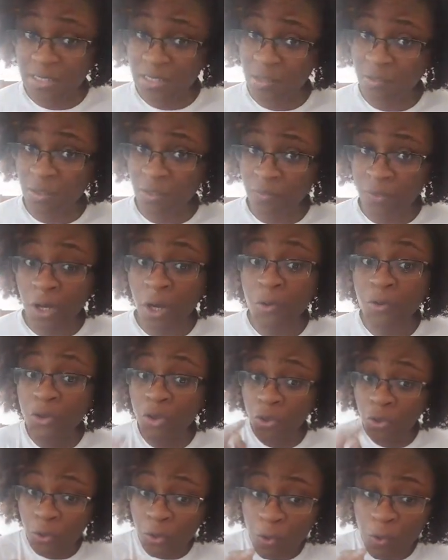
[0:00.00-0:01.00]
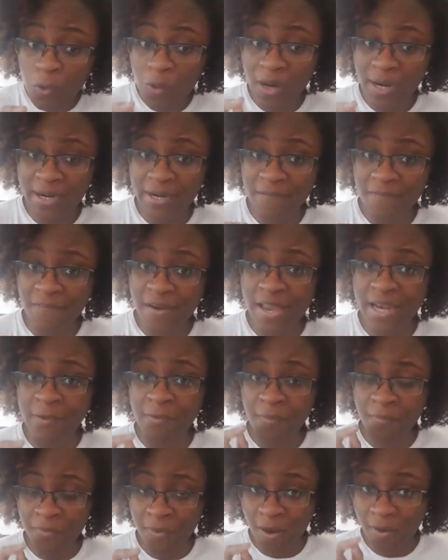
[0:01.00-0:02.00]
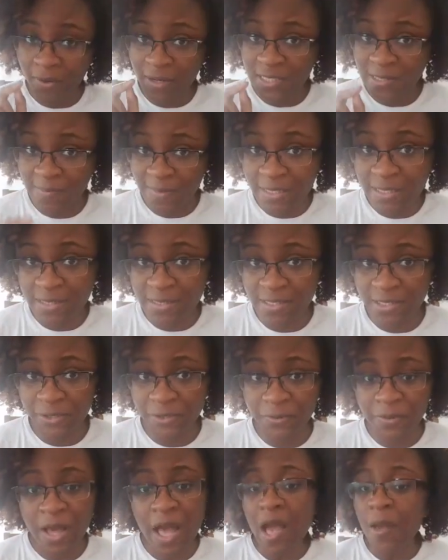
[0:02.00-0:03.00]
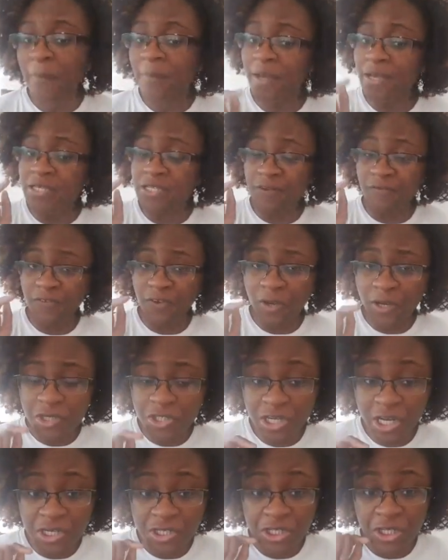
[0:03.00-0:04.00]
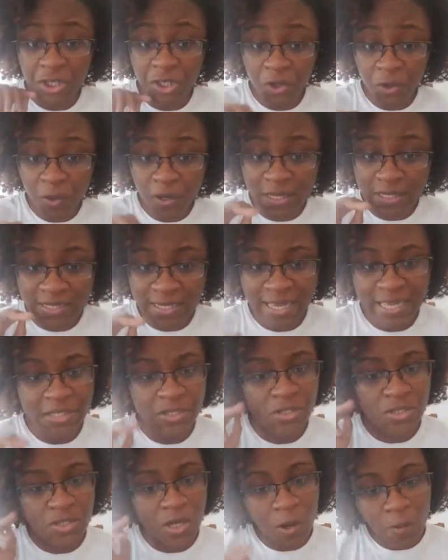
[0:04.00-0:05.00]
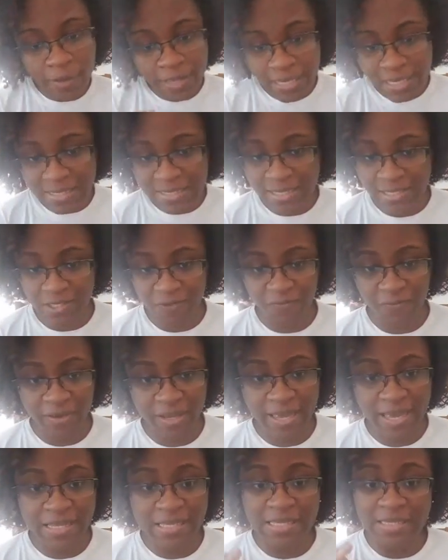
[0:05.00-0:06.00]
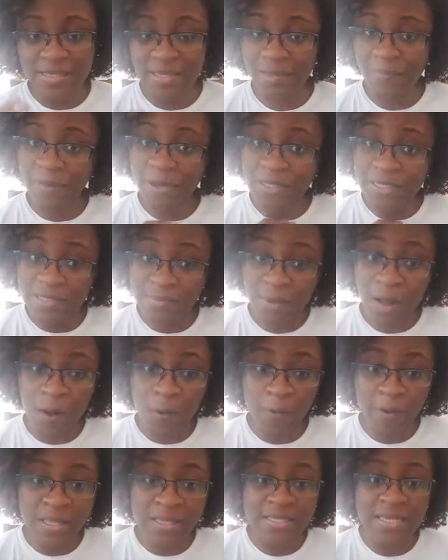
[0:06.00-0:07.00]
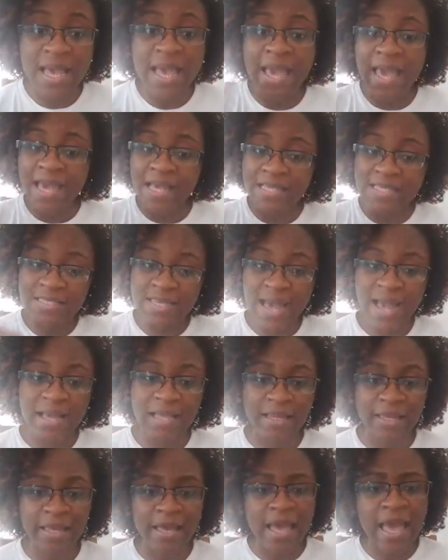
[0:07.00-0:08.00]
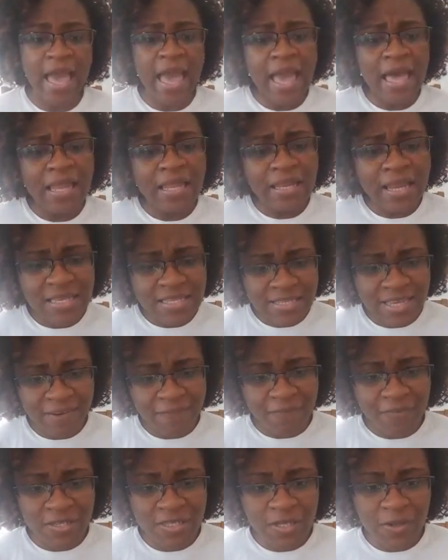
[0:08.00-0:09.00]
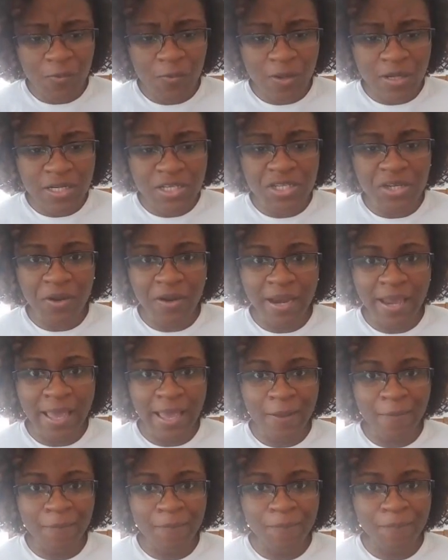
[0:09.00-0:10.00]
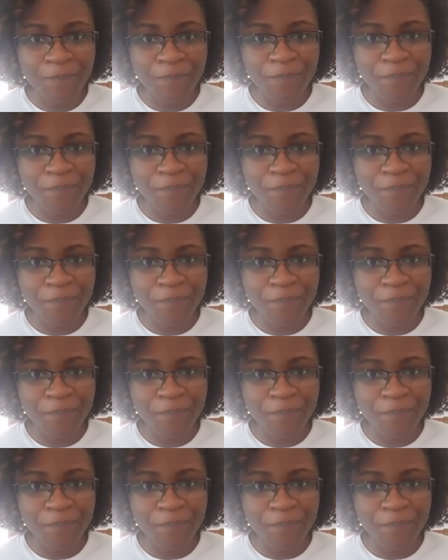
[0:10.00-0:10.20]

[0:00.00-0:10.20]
No. You are defining what progress means to you. Because if you're judging yours, it's so easy to forget to celebrate small wins. Exactly. Let's Get Fiscal. What is your name?